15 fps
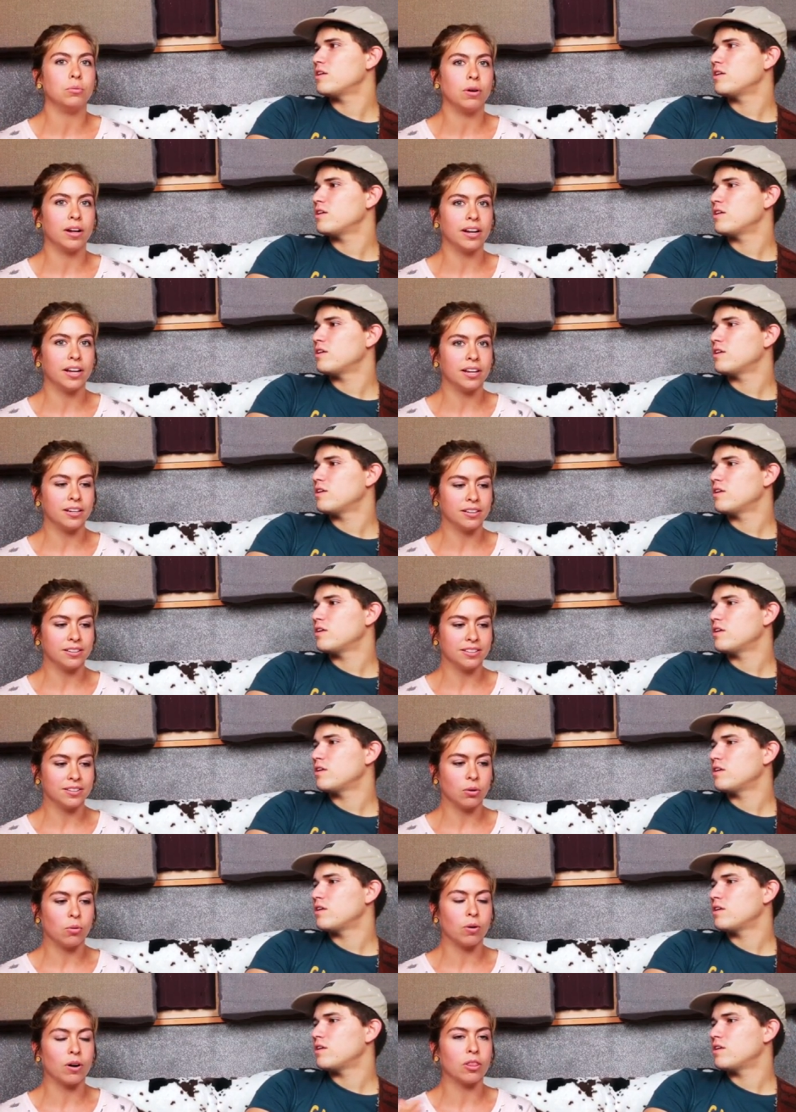Speaker 1: wanted,
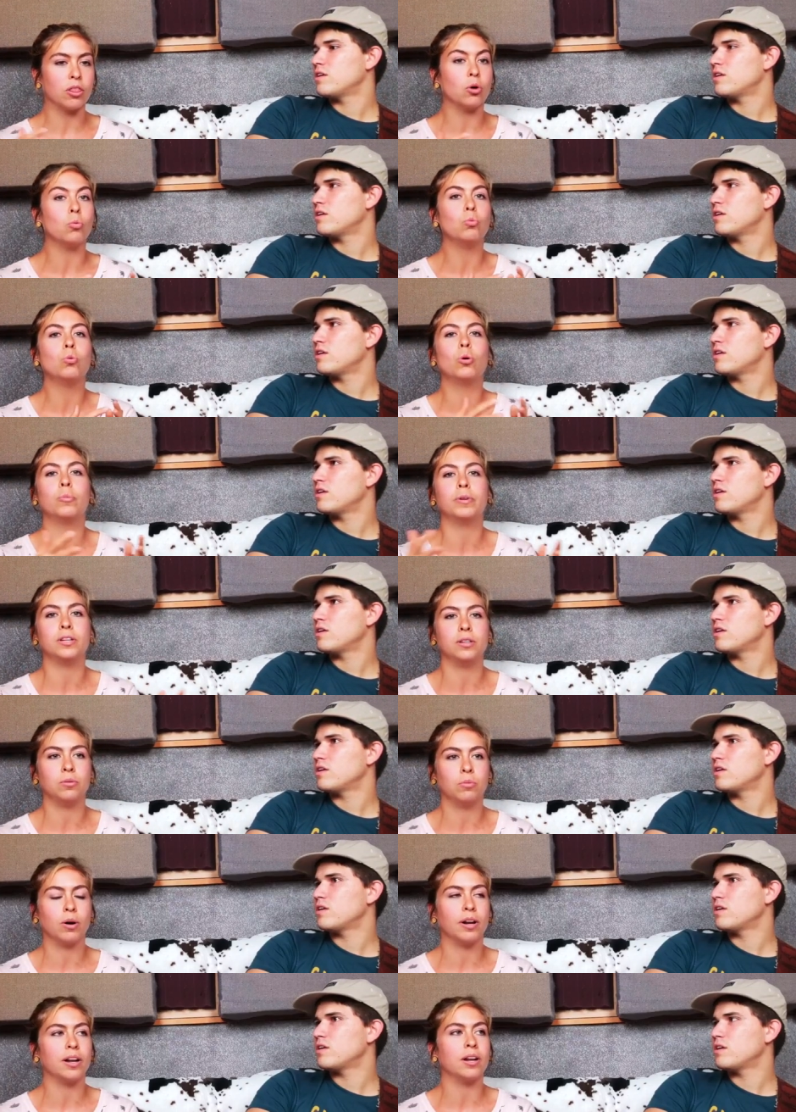or the woman
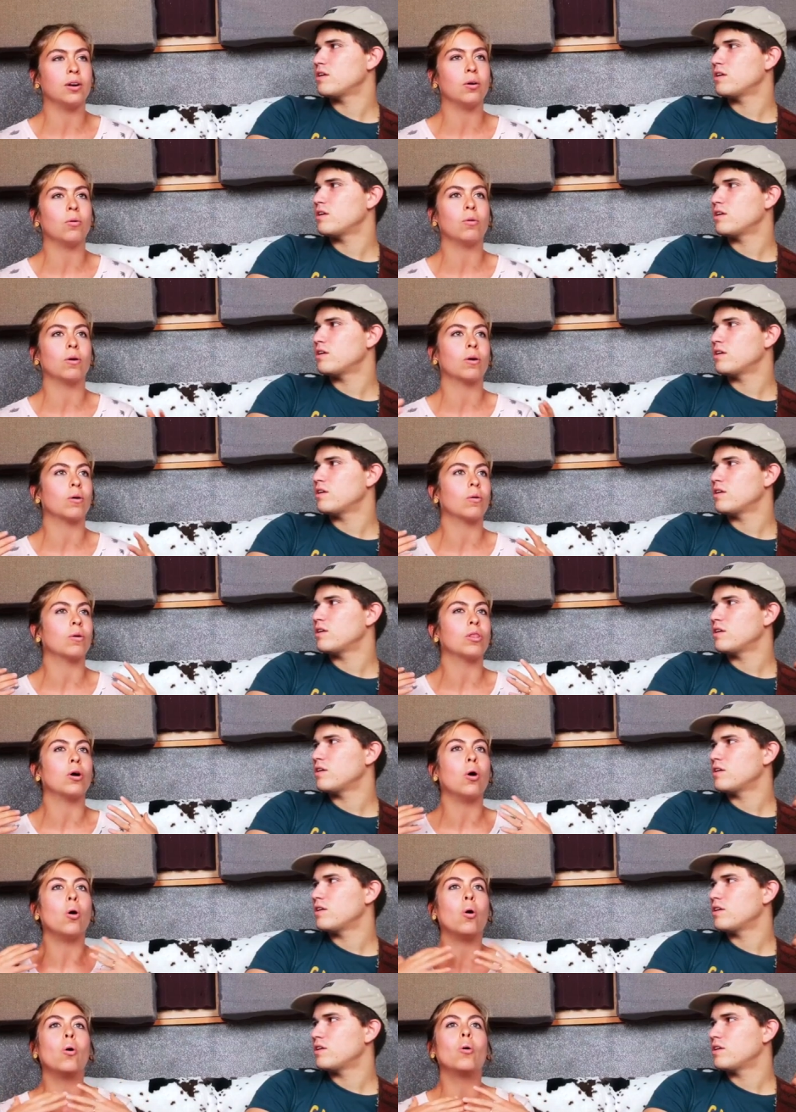you wanted, or, or
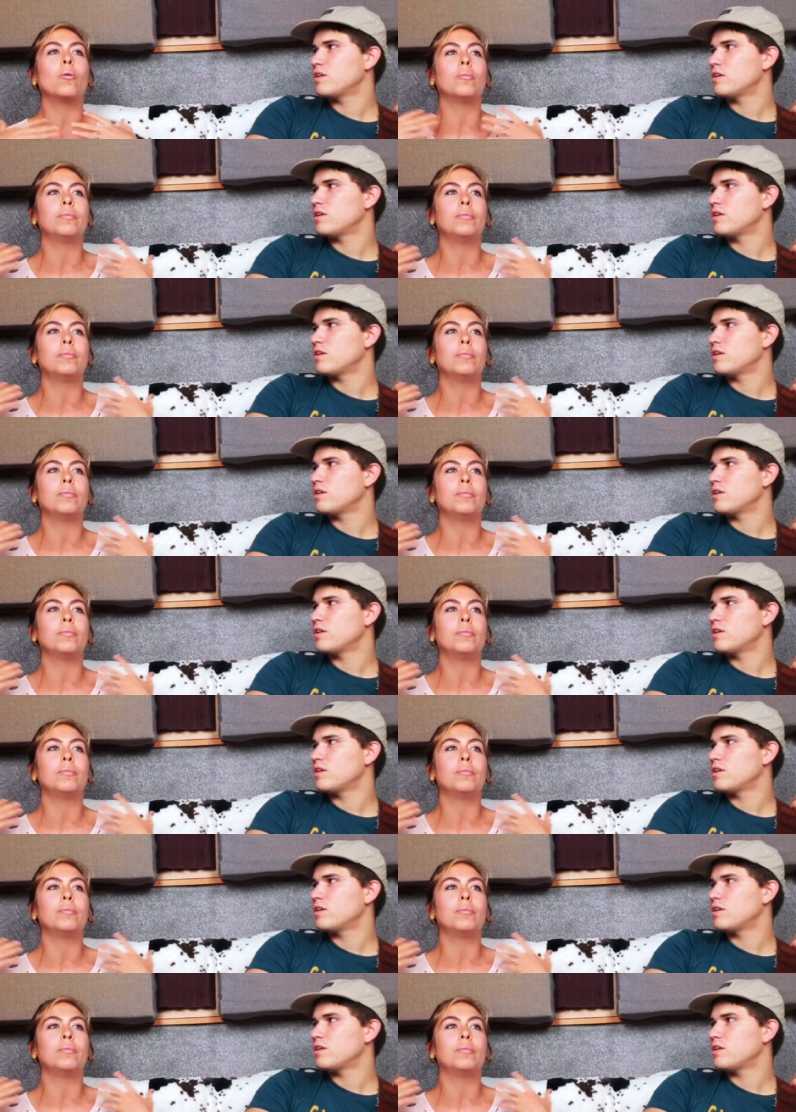the whole